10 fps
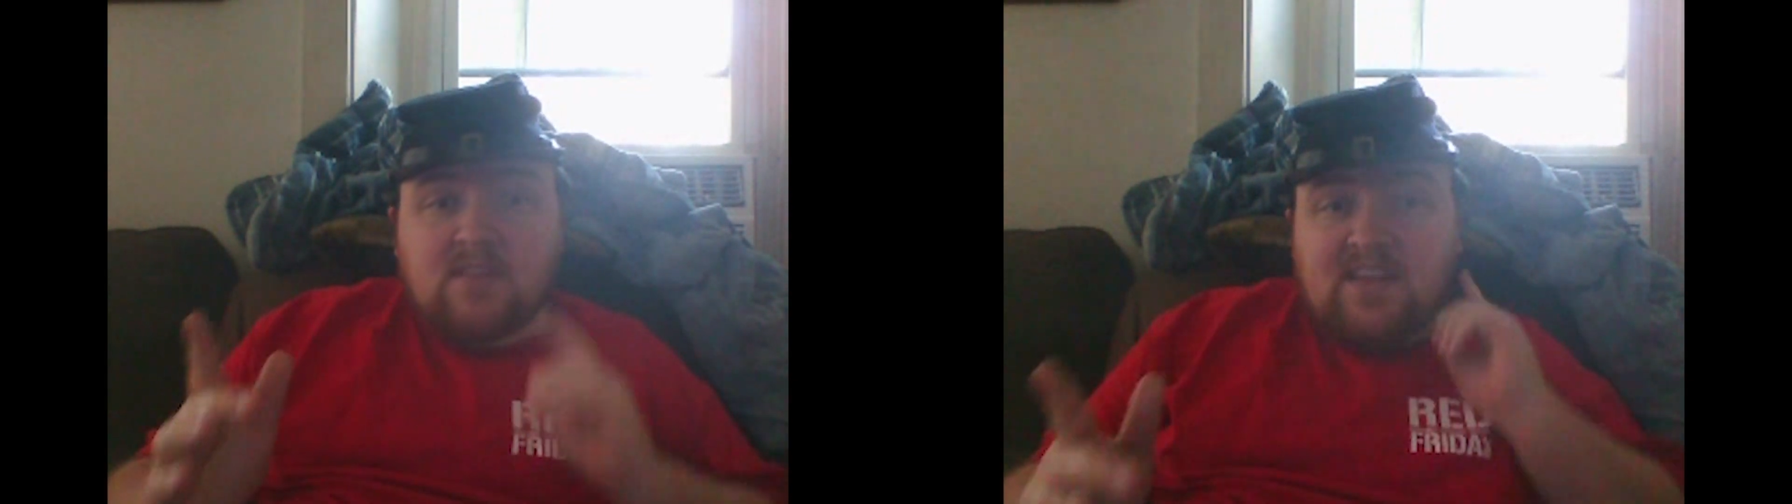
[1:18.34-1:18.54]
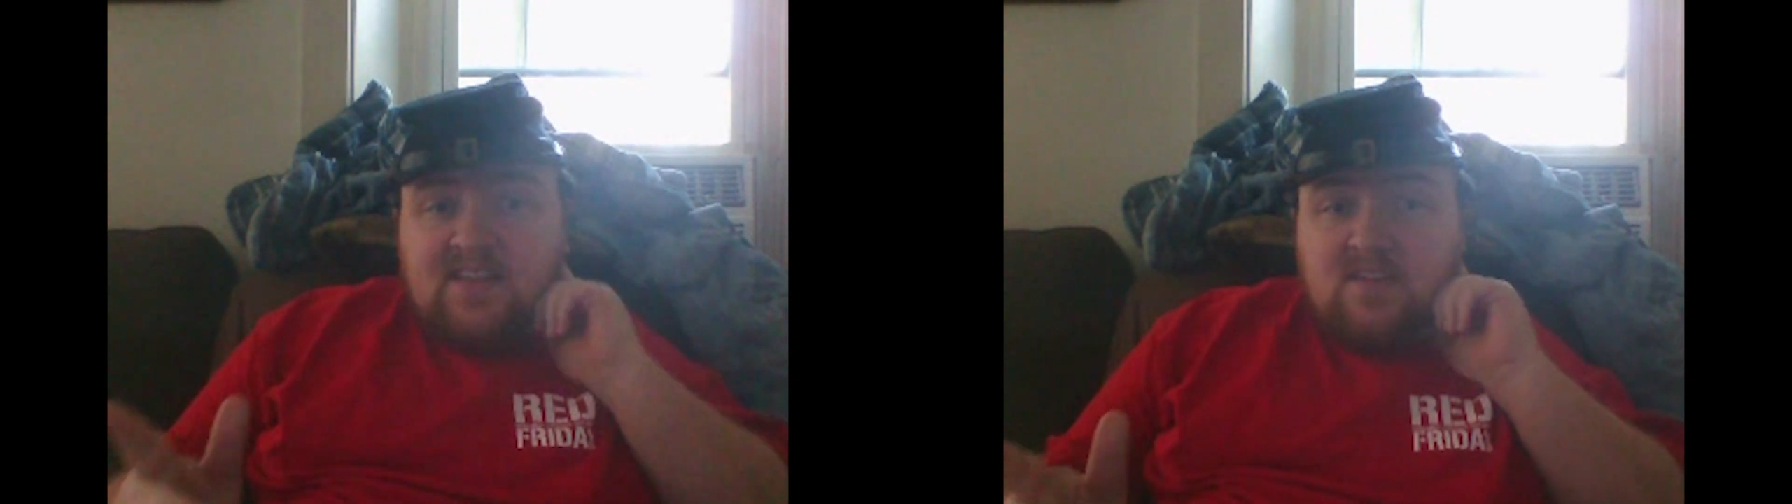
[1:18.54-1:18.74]

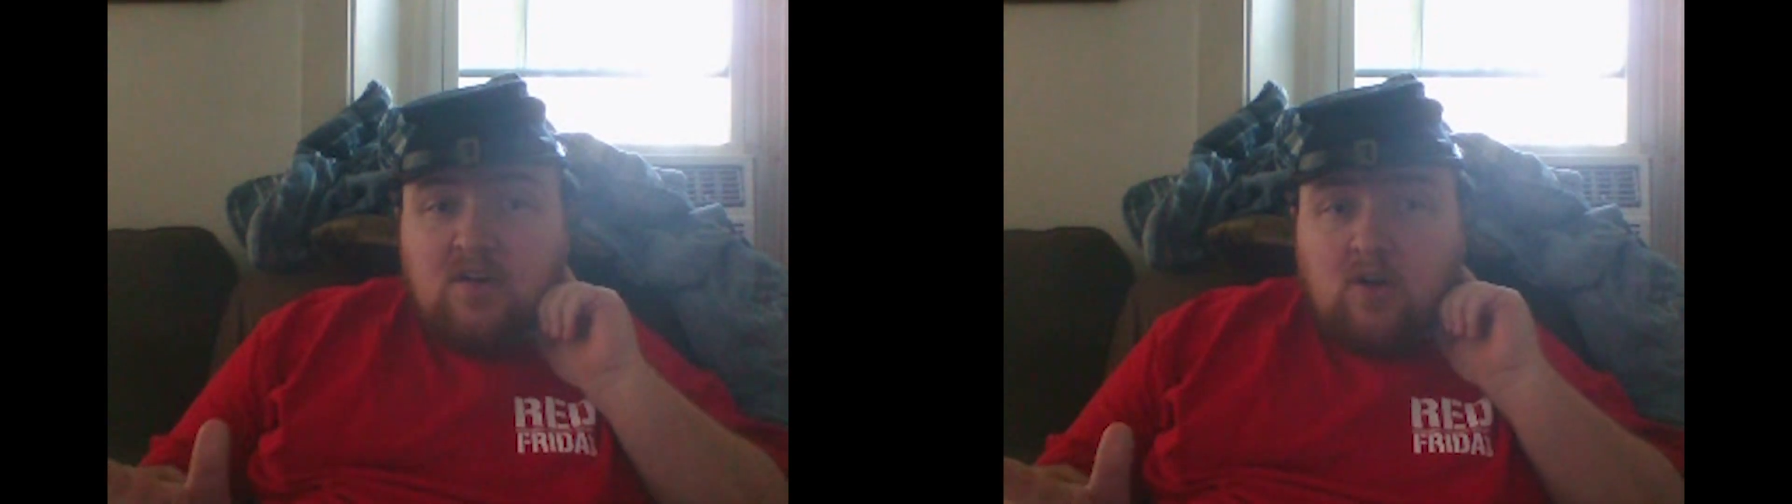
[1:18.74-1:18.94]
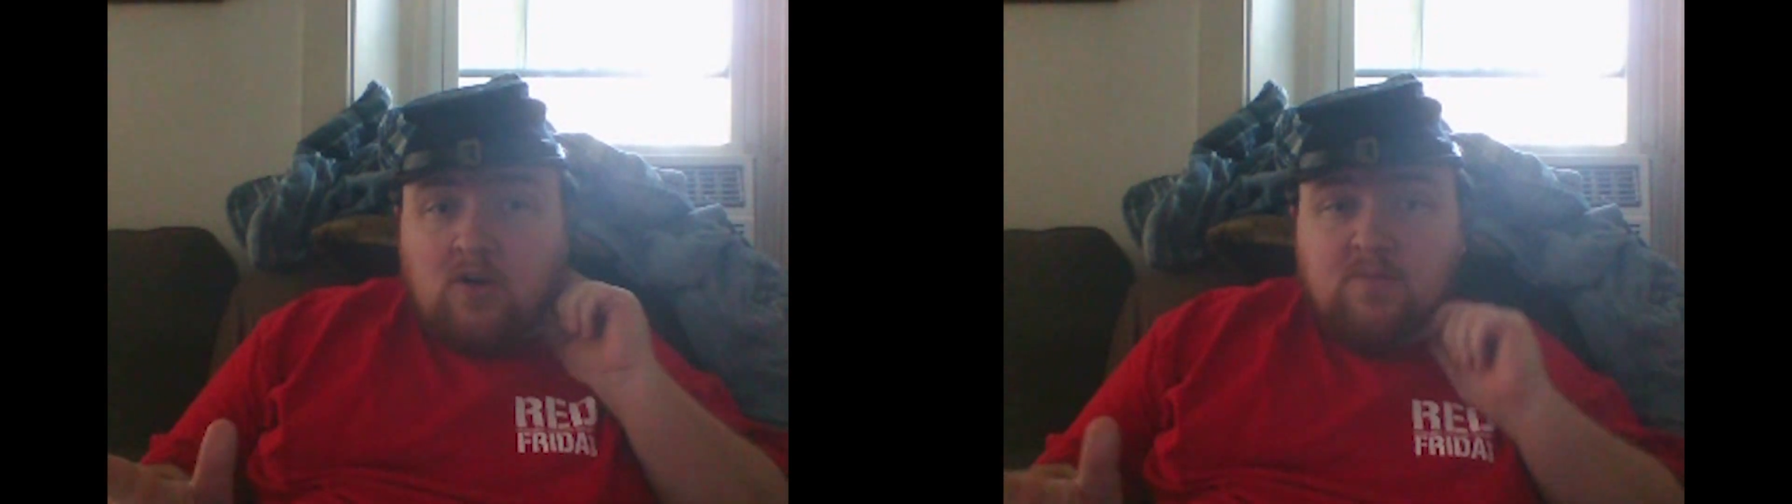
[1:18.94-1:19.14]
Lee's
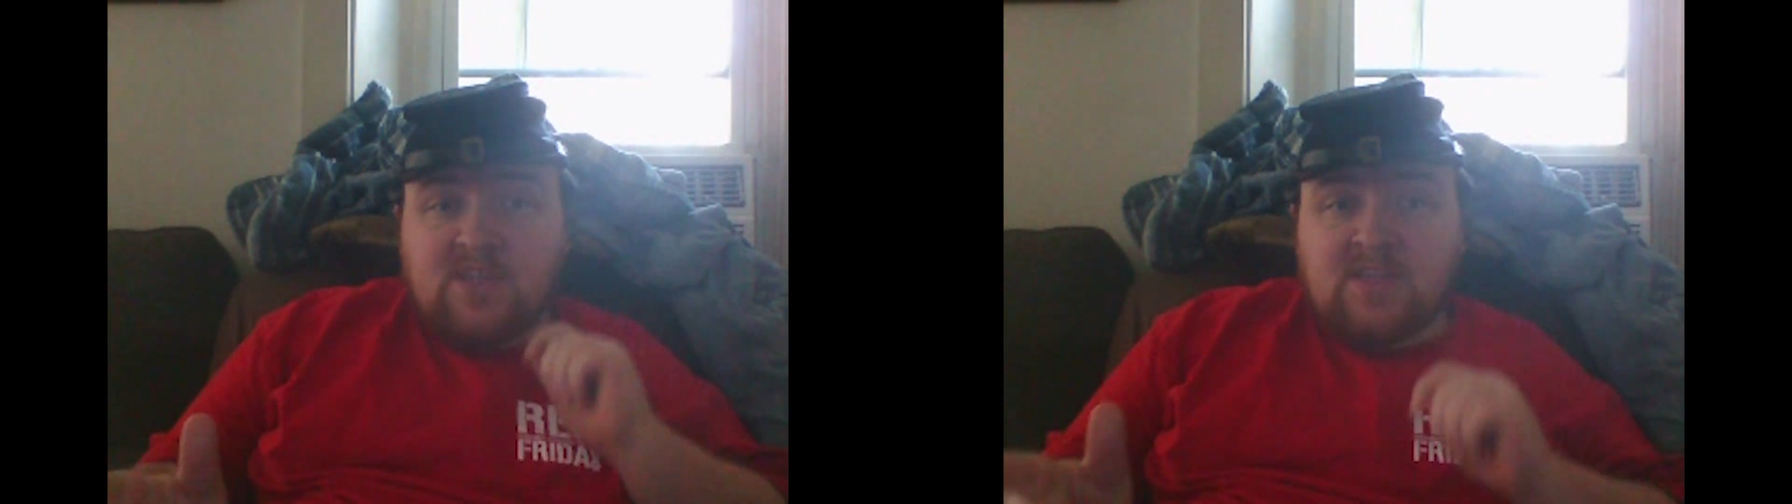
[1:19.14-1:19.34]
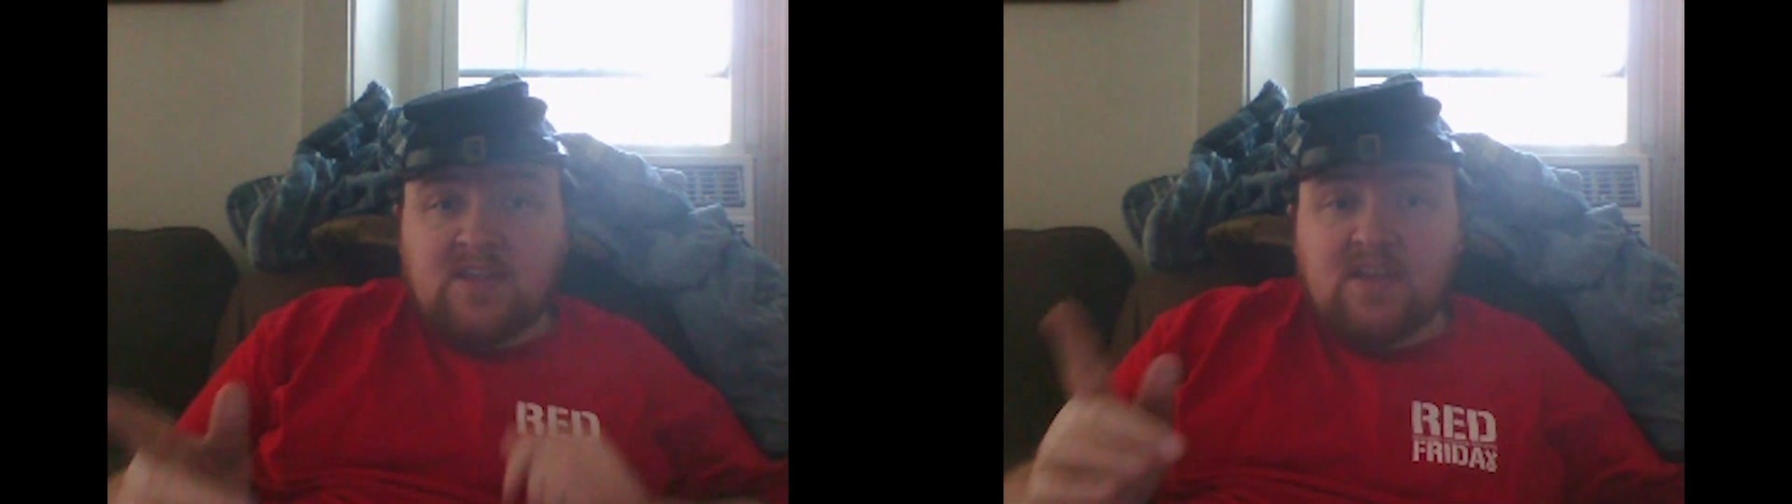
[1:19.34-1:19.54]

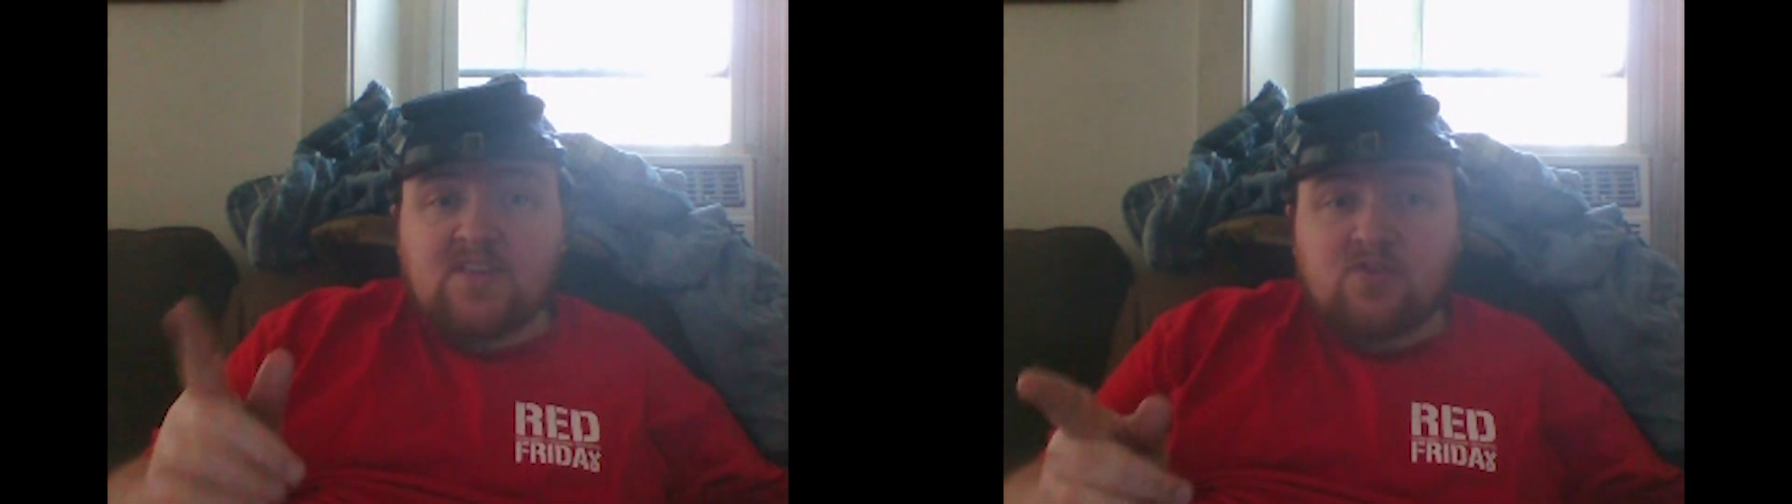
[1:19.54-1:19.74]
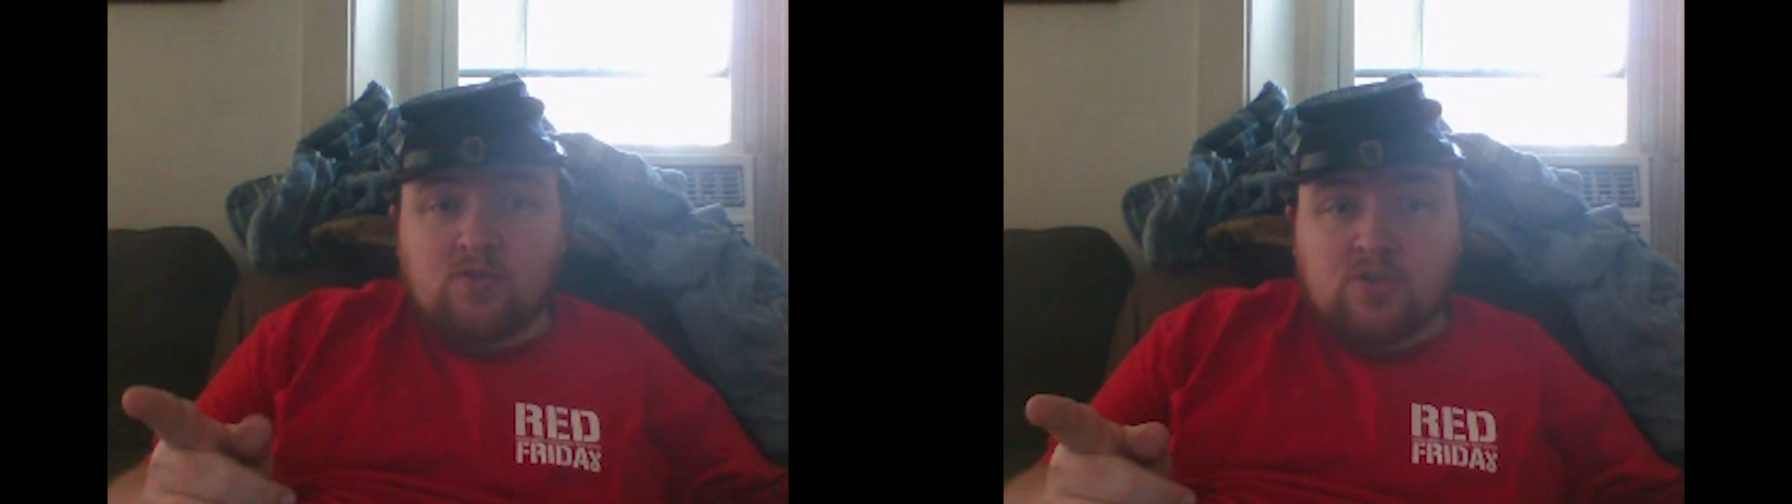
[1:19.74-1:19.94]
army
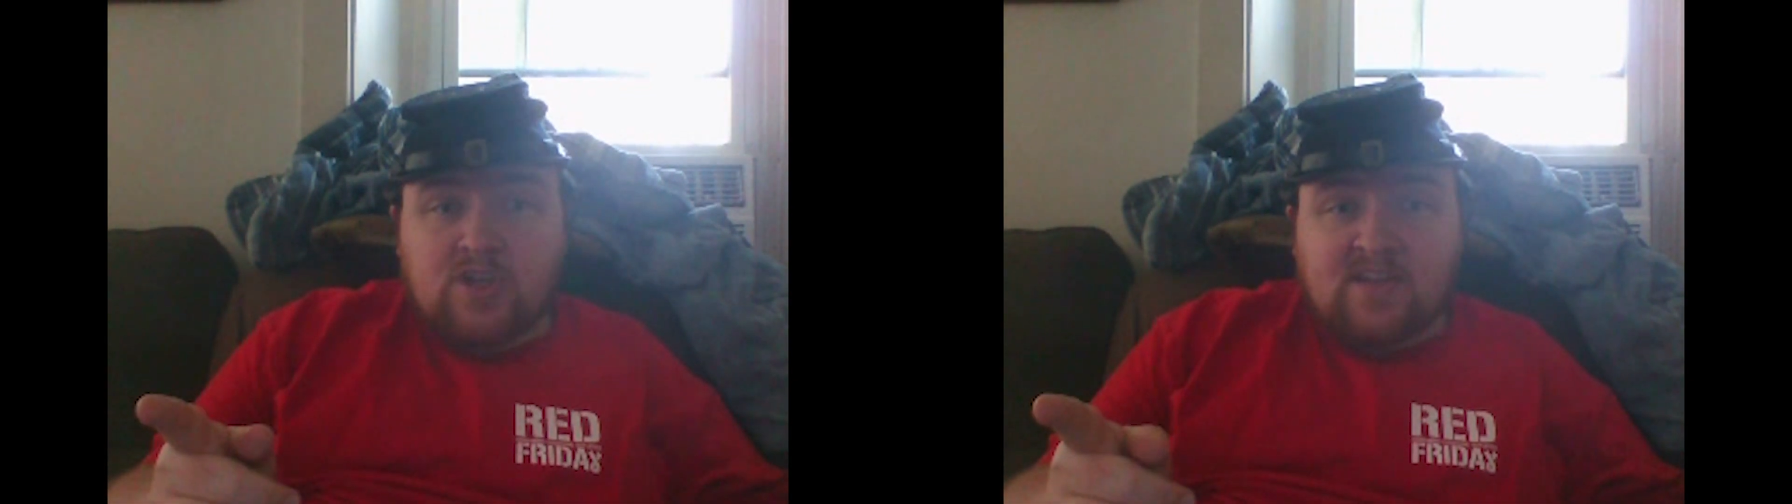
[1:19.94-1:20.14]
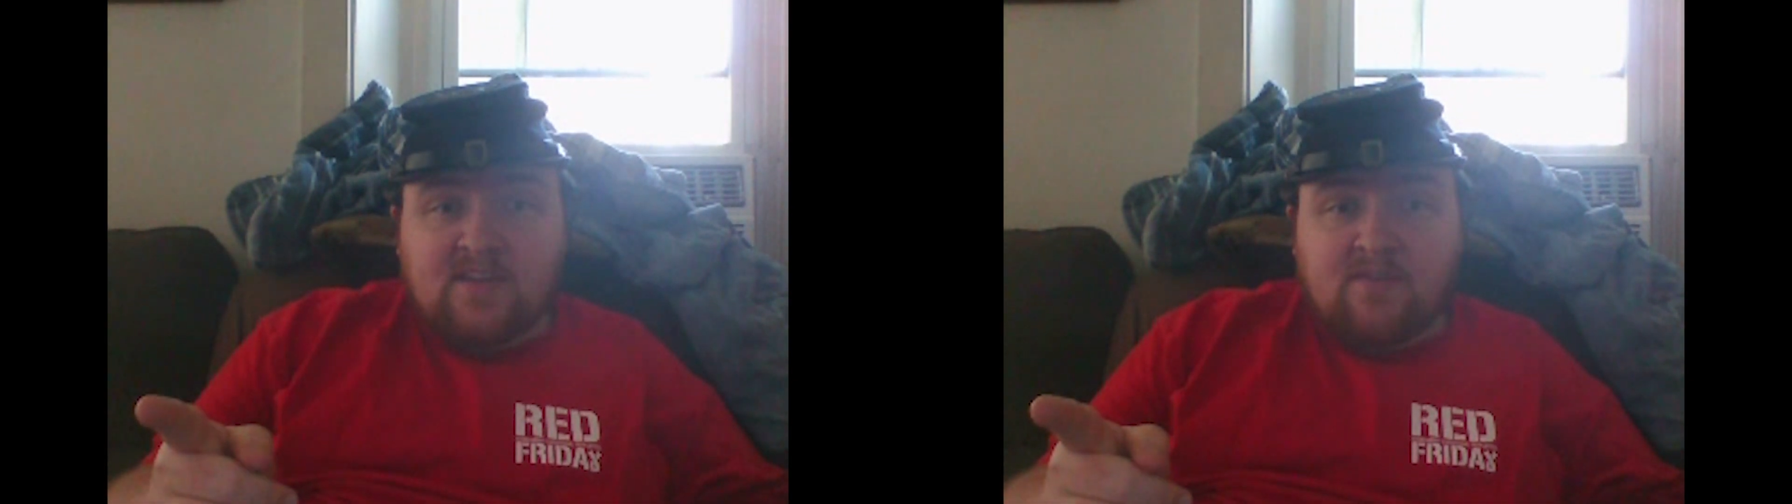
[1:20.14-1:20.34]
is your
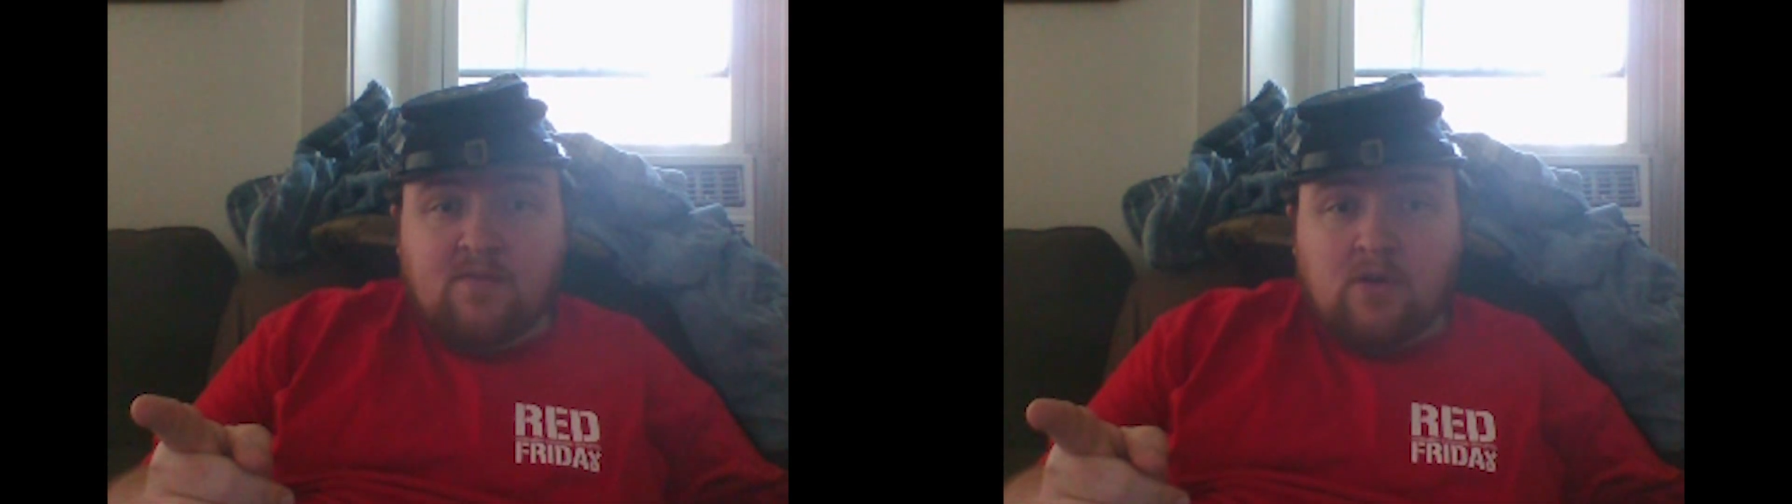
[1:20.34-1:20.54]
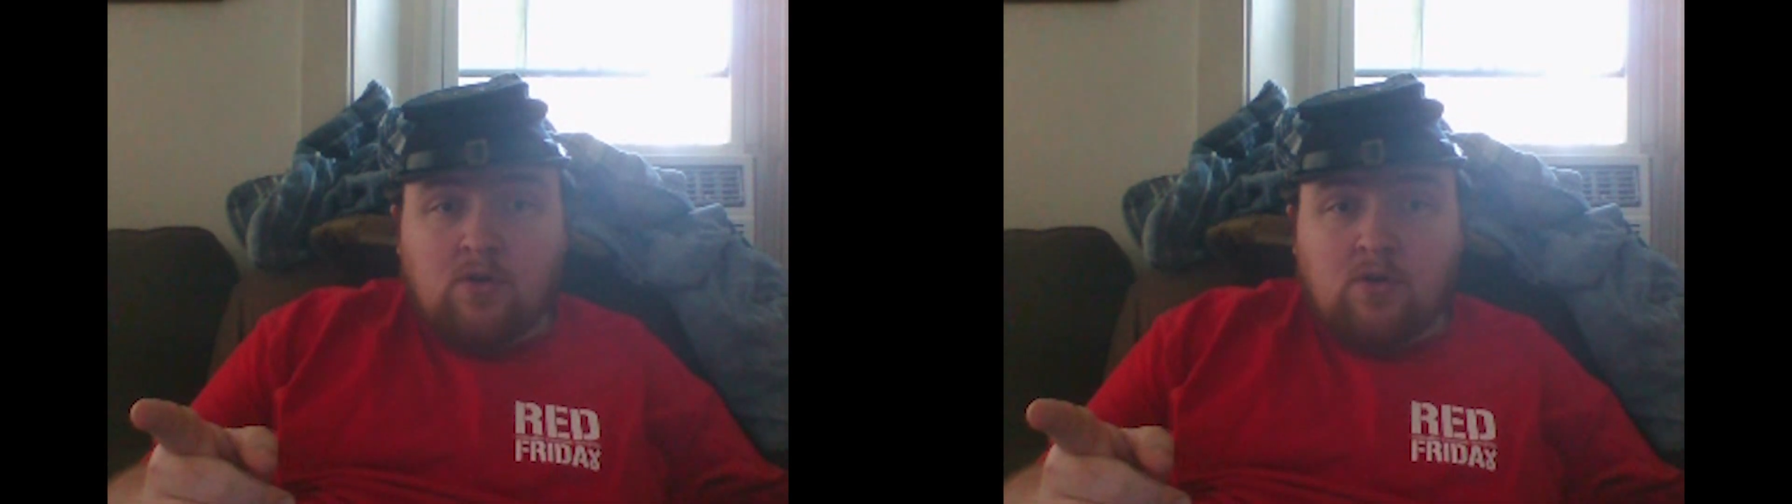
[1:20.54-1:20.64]
objective.